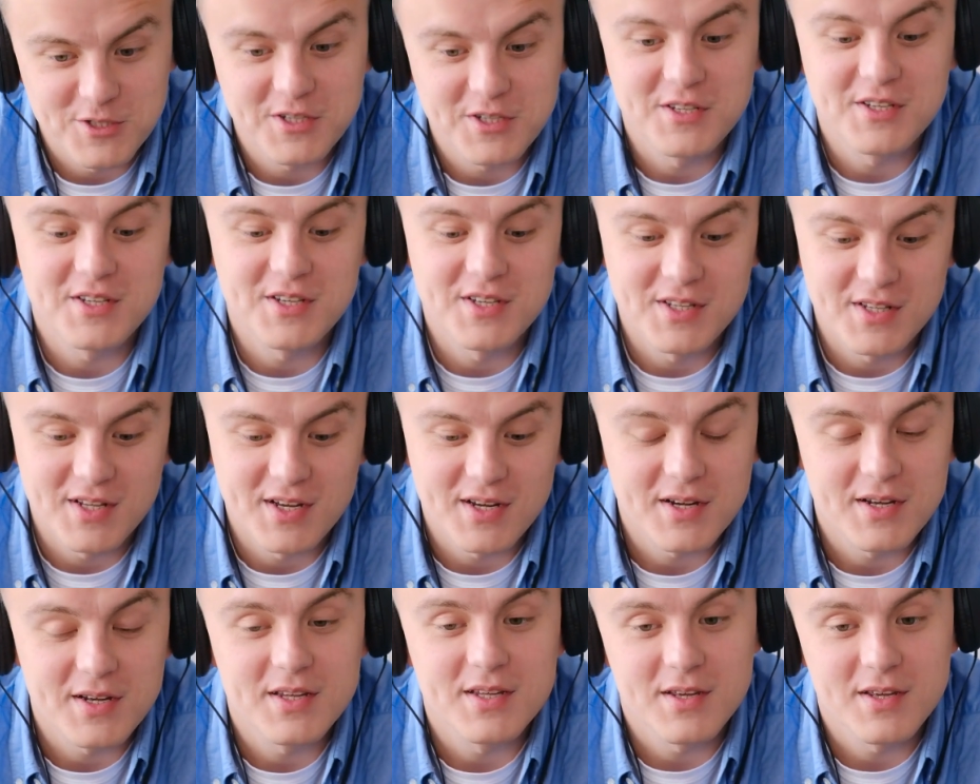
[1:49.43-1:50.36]
It
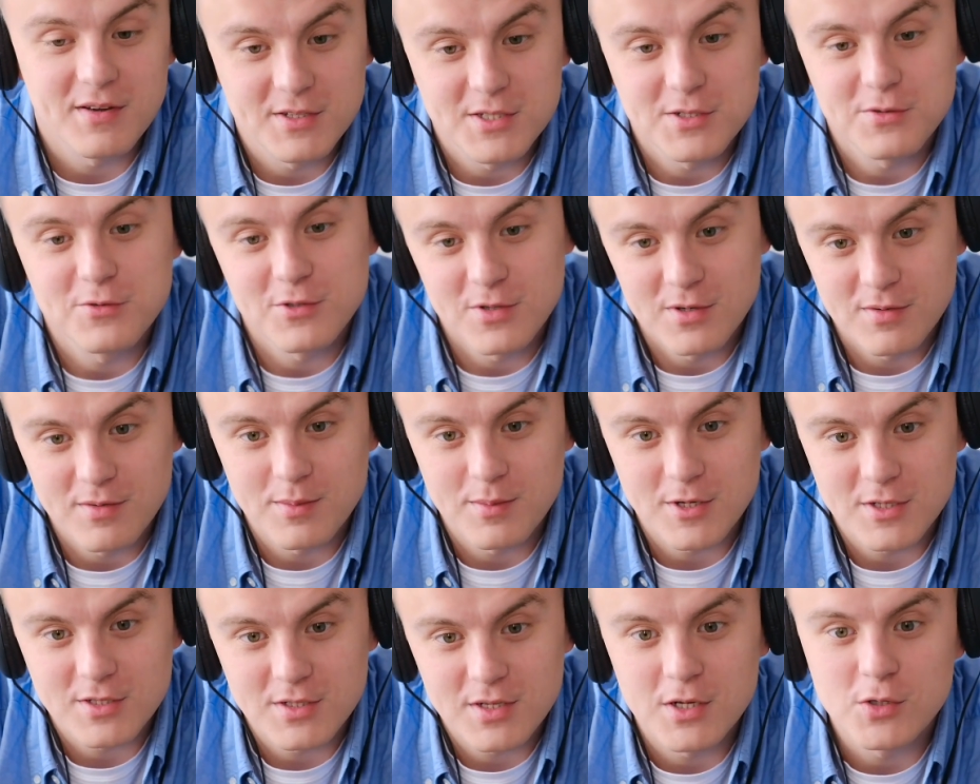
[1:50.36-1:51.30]
attracts and retains
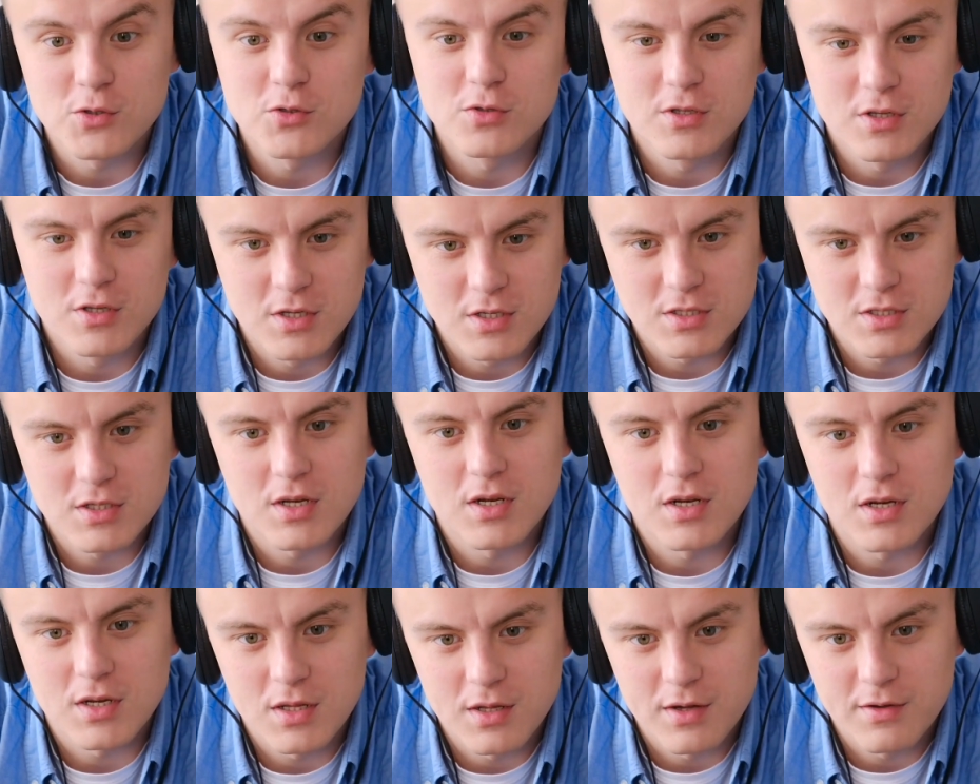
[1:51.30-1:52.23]
customers by providing
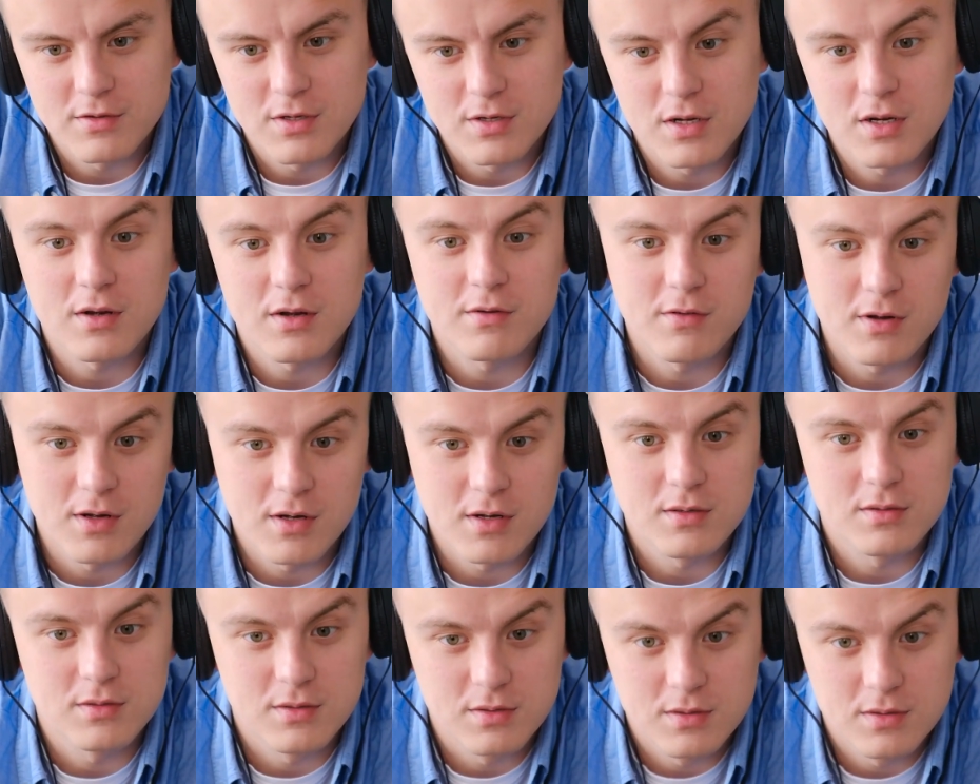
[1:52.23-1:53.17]
valuable,
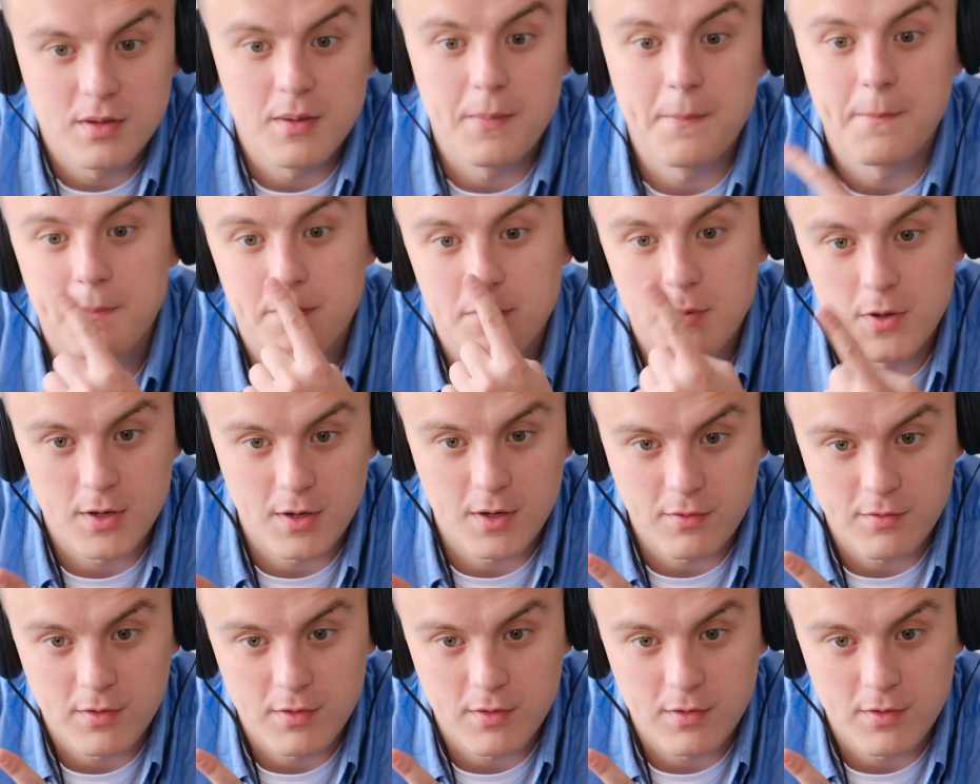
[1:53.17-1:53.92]
in-depth information.